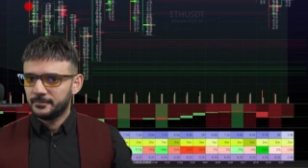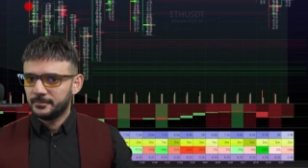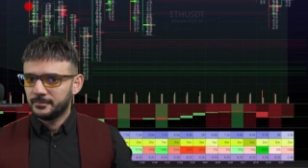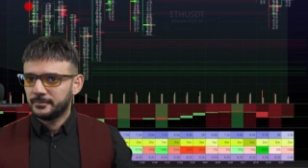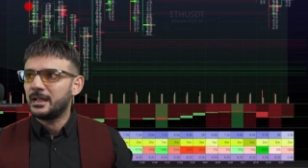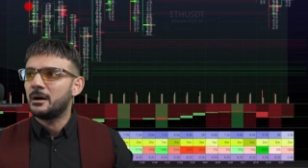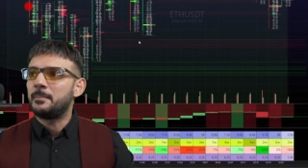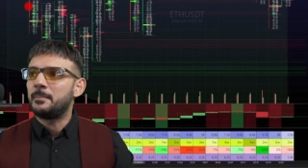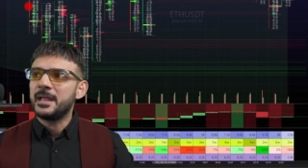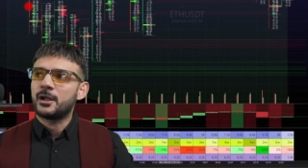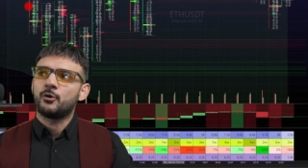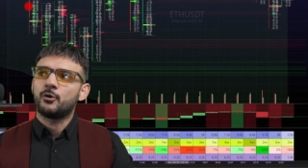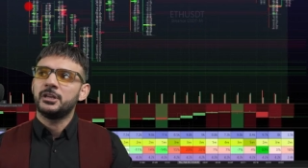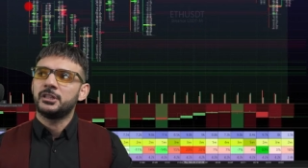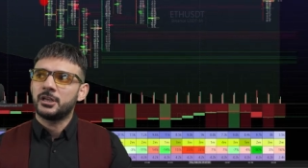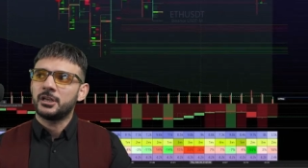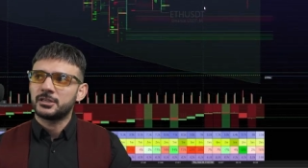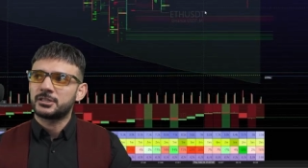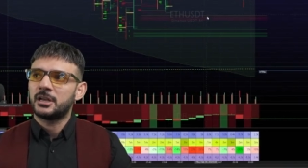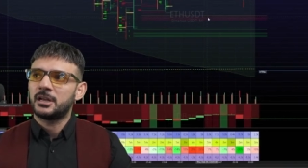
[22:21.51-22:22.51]
Now, Bitcoin
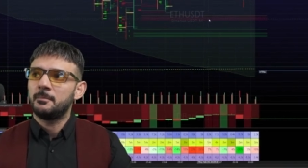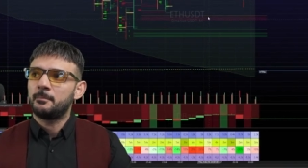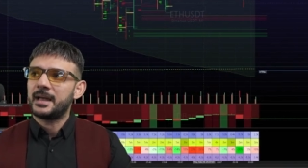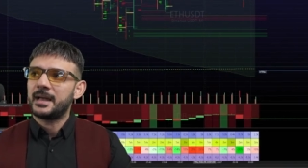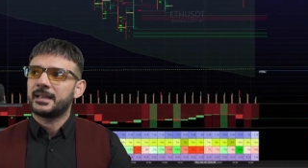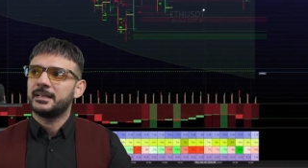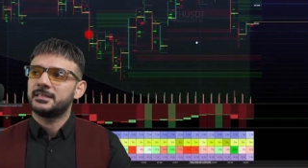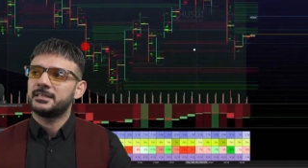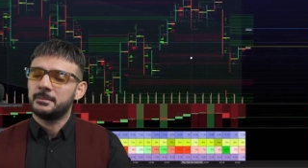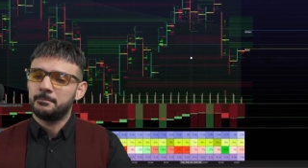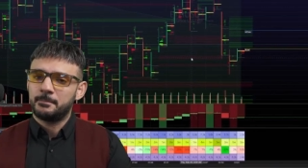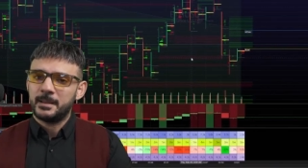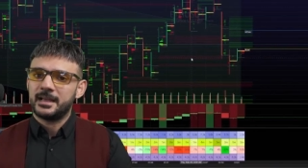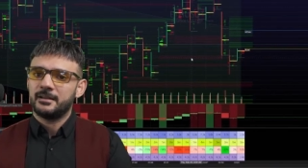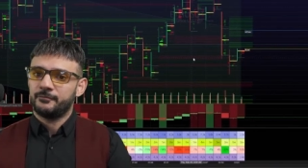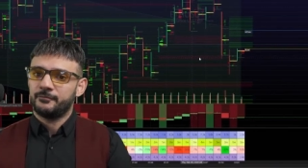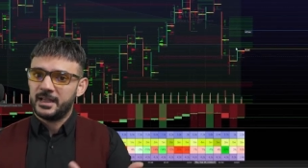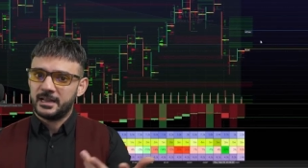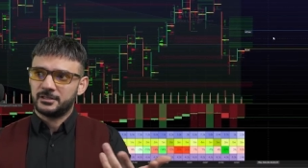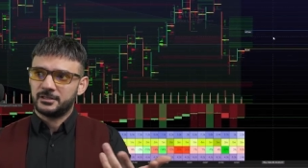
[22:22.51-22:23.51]
does come back into
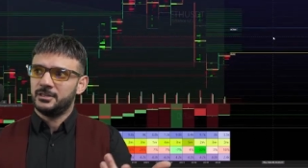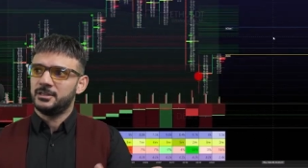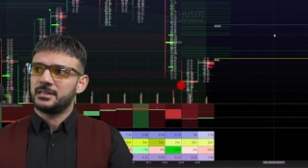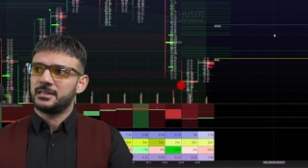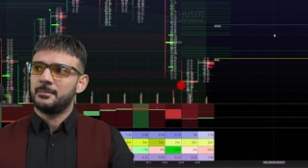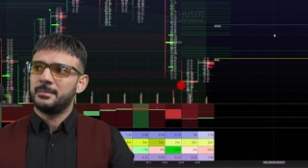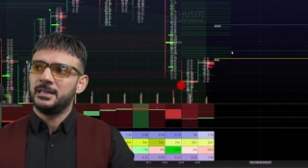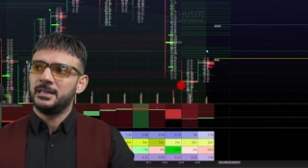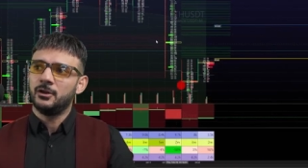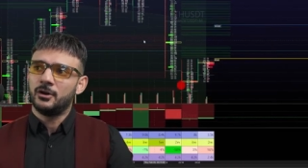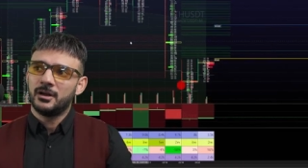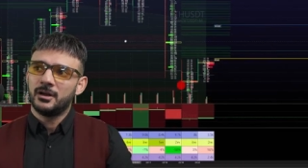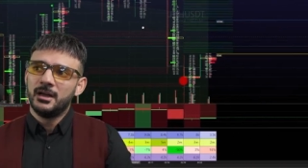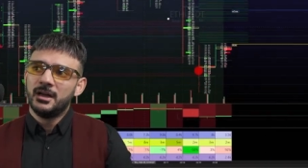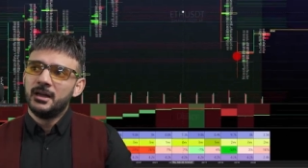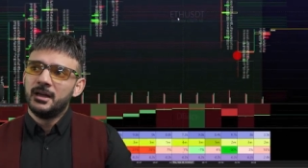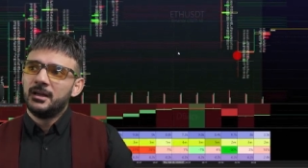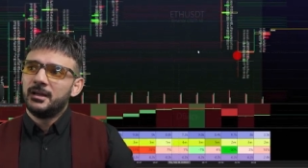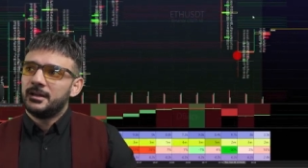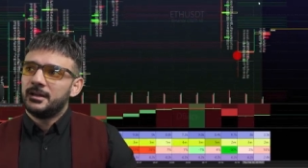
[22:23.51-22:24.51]
vectors. I mean, look,
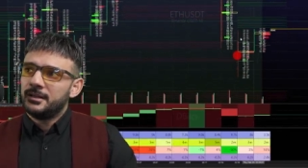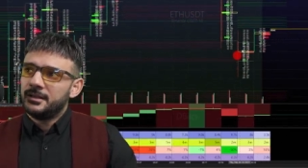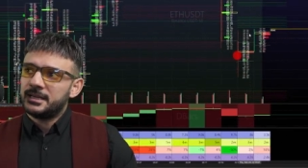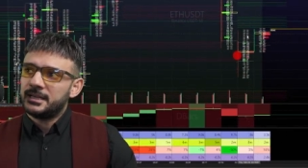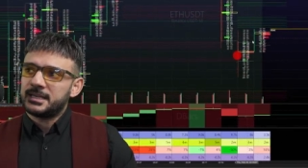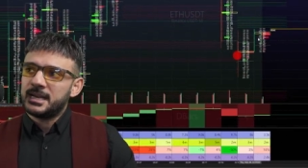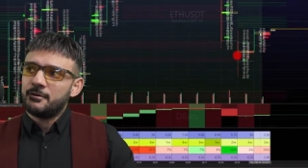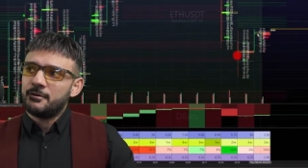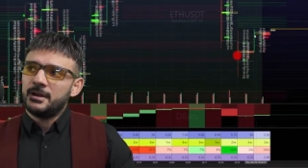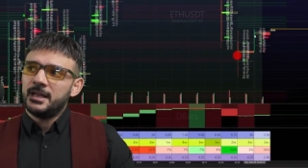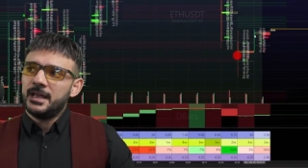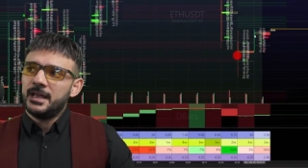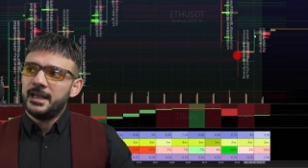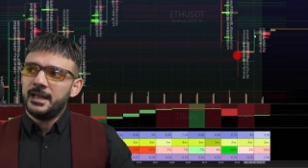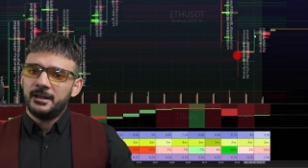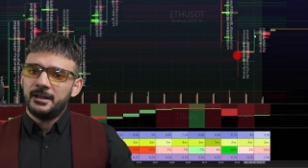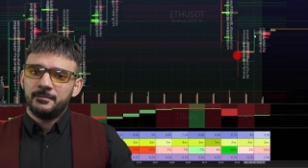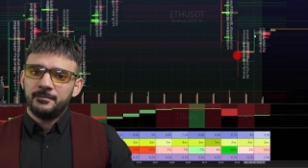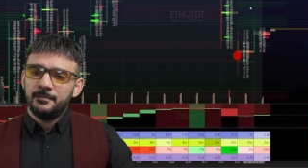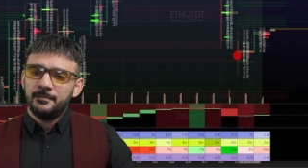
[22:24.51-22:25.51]
this area
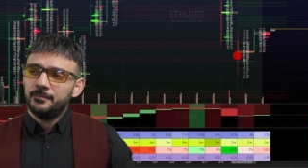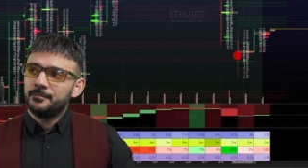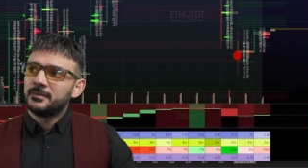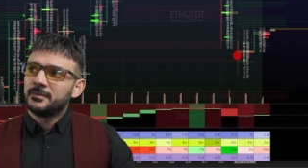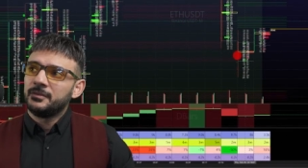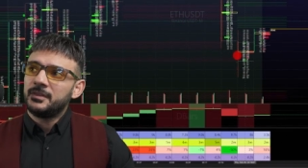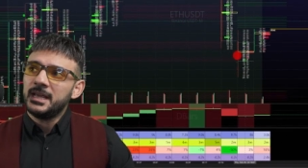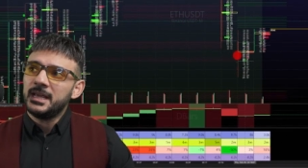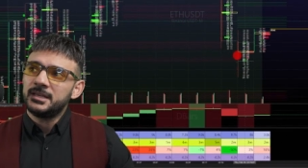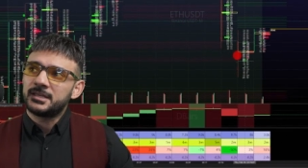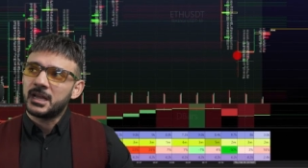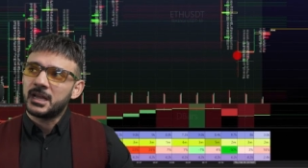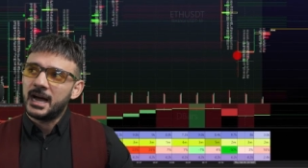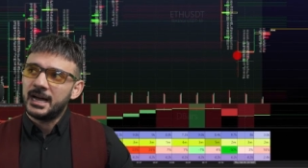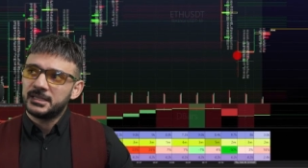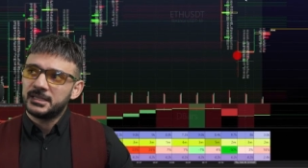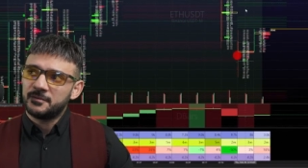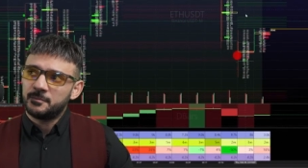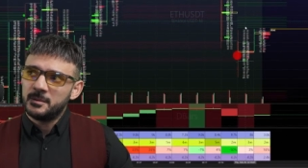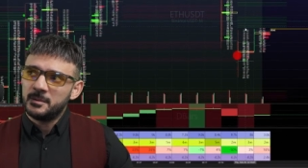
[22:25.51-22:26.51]
here, these guys
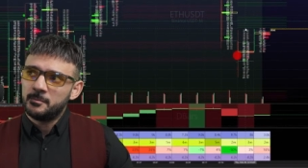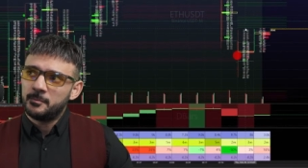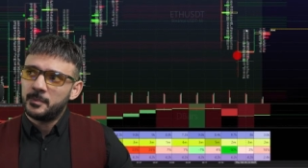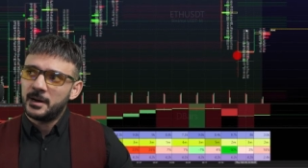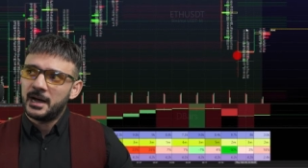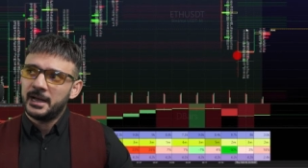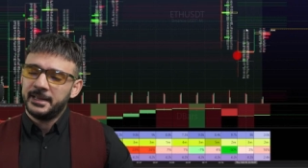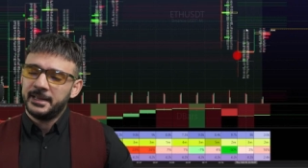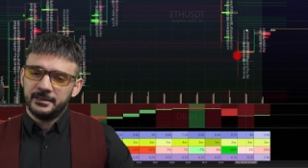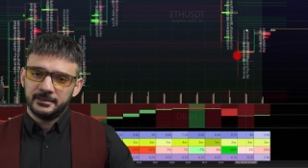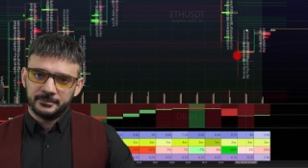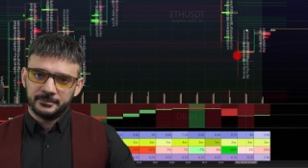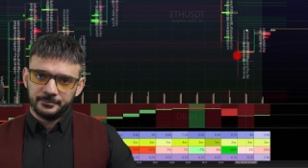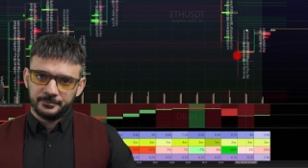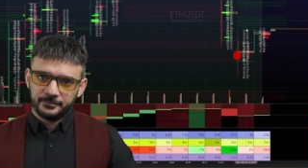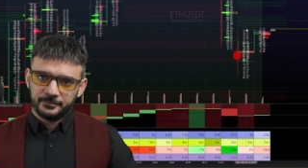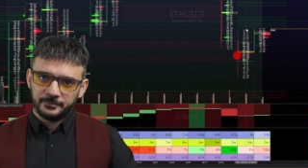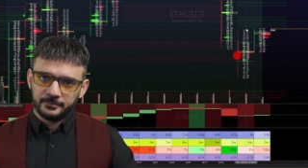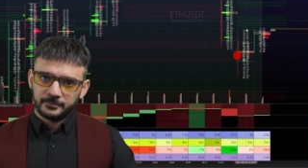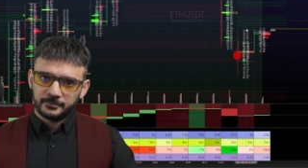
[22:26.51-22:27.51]
have been buying.
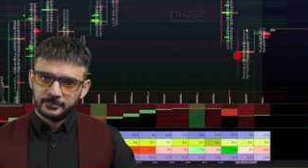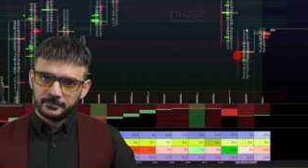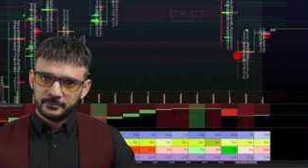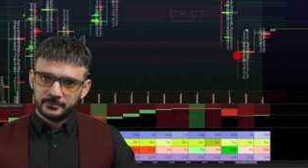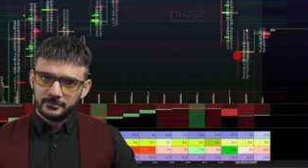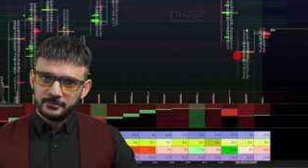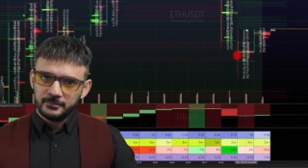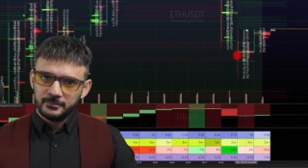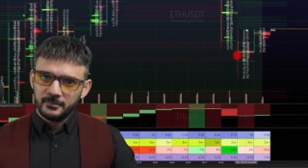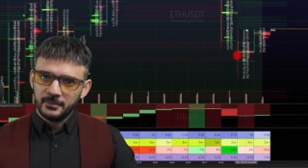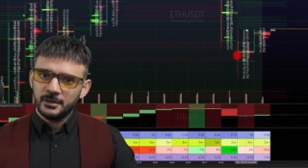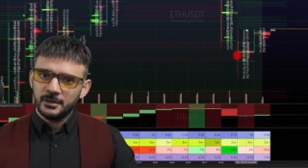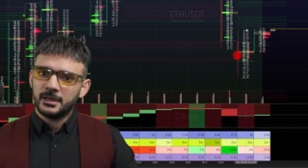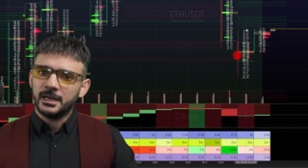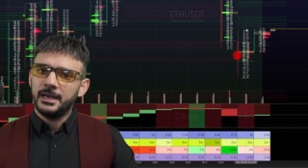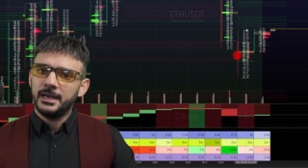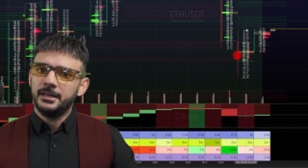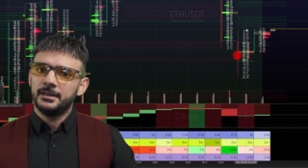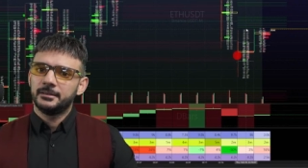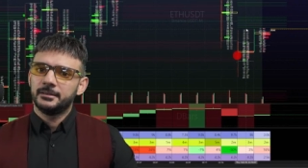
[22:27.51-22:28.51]

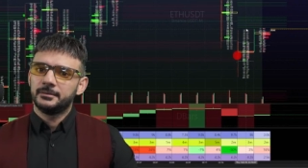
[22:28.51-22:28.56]
Okay?